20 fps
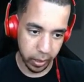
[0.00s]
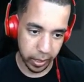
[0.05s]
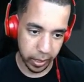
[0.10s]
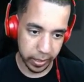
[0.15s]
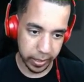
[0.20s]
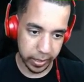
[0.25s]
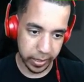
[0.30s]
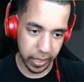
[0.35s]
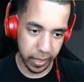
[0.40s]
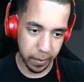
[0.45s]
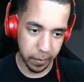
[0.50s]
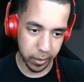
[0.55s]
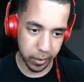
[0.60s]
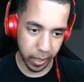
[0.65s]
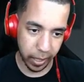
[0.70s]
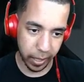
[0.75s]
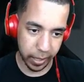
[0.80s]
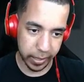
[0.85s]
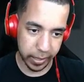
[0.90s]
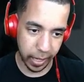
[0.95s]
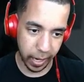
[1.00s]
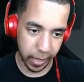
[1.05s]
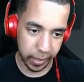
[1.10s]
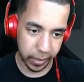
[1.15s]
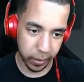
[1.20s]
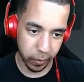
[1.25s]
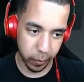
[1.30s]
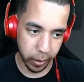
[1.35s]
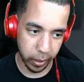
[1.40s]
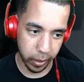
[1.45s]
It seems like it's
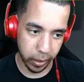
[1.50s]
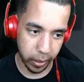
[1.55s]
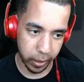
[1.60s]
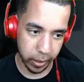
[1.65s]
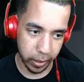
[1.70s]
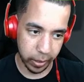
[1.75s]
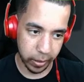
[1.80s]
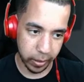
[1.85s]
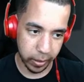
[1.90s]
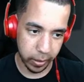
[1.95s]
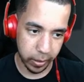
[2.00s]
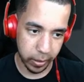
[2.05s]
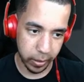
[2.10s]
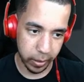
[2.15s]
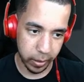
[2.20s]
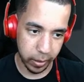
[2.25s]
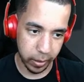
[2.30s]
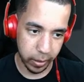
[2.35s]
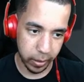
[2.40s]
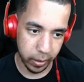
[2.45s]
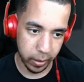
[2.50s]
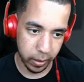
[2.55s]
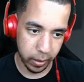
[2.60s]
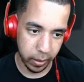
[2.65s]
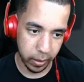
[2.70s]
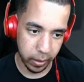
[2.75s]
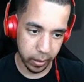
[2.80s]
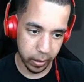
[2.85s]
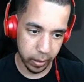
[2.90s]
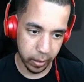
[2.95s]
acting weird, at least.
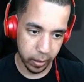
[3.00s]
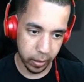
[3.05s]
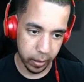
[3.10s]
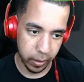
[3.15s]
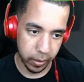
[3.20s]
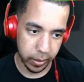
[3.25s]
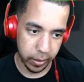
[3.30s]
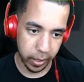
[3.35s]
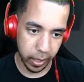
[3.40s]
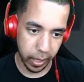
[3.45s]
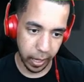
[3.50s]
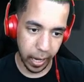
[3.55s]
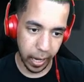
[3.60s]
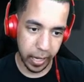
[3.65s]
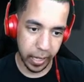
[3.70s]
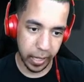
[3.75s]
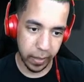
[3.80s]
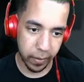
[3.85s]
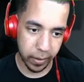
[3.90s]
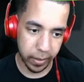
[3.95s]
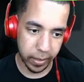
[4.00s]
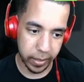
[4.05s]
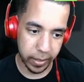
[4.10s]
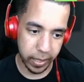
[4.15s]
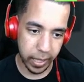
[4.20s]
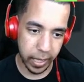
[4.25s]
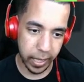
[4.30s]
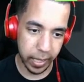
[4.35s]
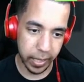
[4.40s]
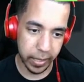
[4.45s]
See, like, I didn't even
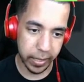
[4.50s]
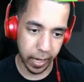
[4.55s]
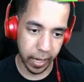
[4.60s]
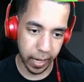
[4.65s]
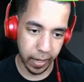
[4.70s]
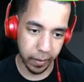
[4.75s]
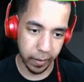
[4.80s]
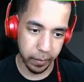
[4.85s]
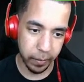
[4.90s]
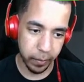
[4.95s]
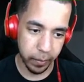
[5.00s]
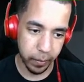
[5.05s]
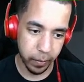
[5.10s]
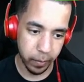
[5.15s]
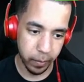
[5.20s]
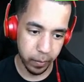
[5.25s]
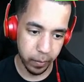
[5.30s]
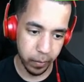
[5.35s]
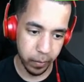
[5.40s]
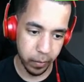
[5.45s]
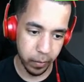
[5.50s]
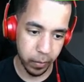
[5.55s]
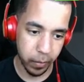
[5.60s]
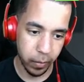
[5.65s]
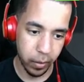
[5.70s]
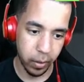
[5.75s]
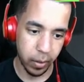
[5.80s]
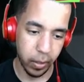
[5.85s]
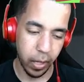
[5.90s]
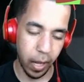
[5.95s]
see this item.
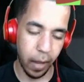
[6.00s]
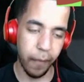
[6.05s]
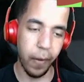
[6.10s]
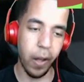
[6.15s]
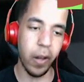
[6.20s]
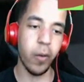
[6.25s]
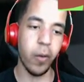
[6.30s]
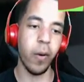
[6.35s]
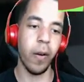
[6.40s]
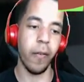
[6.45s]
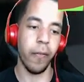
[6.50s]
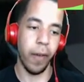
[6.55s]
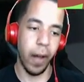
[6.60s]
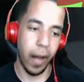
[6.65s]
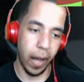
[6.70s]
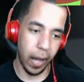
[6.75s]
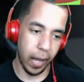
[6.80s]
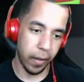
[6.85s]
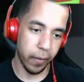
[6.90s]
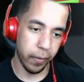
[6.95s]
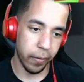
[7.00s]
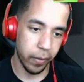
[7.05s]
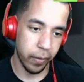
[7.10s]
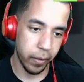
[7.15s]
I found a revive.